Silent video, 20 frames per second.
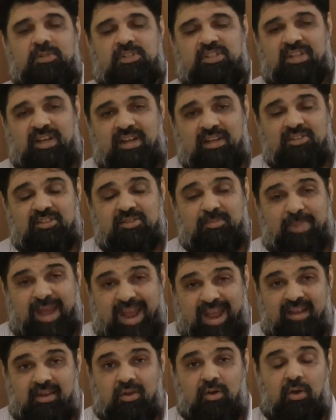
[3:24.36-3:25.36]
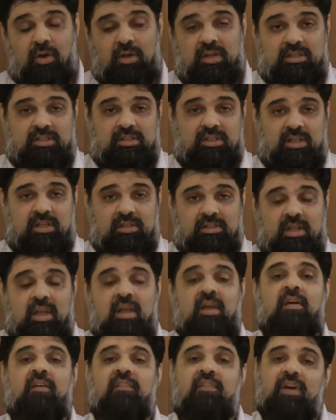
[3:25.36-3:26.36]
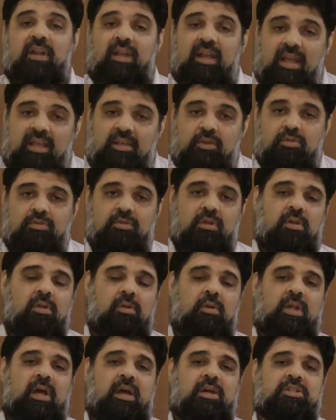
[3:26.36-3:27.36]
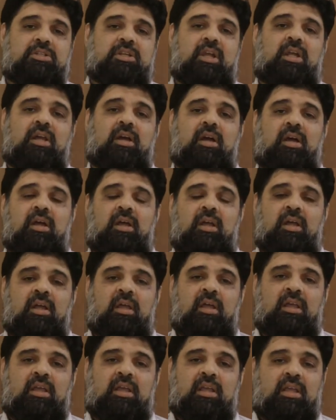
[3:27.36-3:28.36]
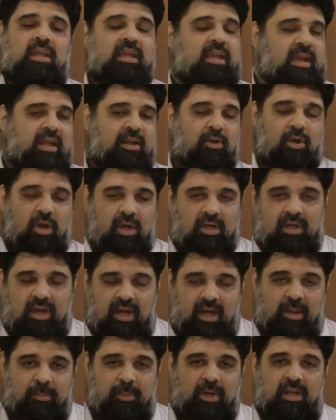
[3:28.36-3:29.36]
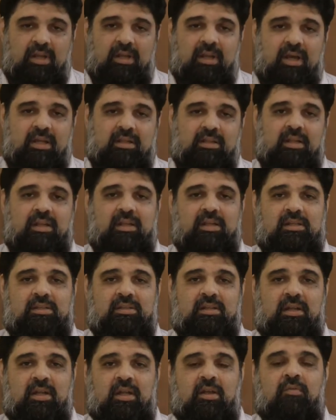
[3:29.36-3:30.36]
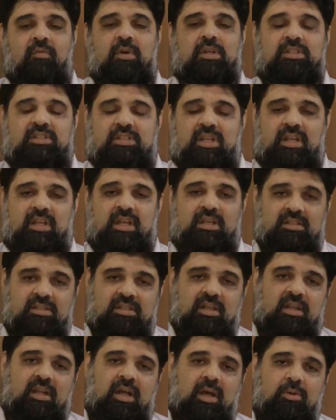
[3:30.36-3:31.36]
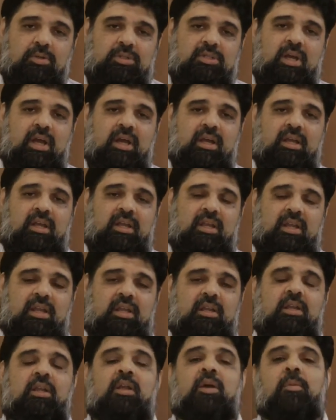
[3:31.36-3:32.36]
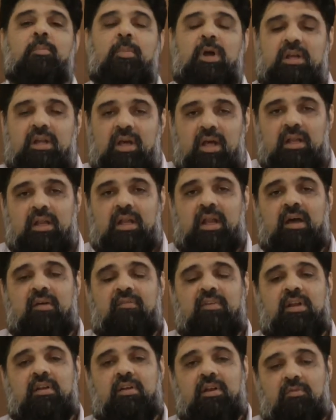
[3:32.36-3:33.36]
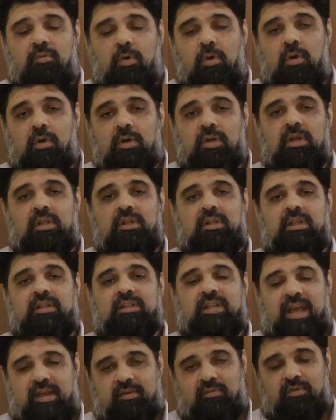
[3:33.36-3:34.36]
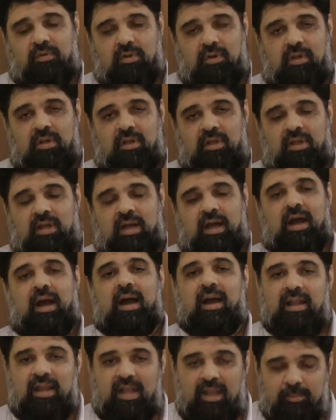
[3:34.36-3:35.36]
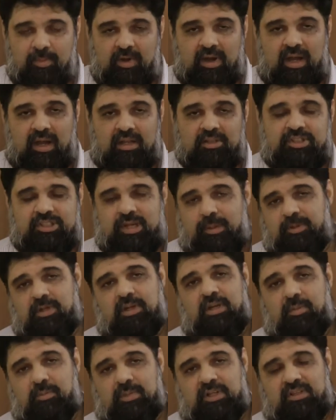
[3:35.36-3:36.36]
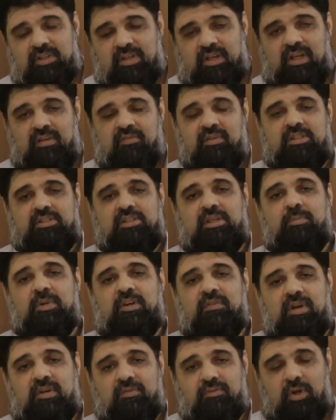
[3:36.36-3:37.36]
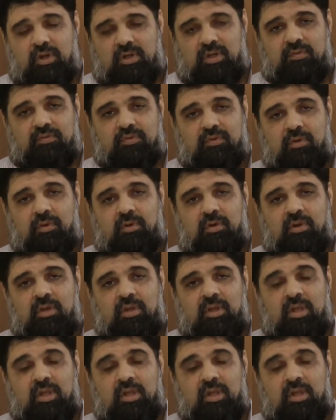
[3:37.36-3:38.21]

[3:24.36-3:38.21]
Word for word: turns back on his heels, la yadurullahu shay'a, he cannot harm Allah in the least. Wa sayyidzilahu shakirin, but Allah will reward the thankful. Ali Imran, chapter number 3, verse number 144.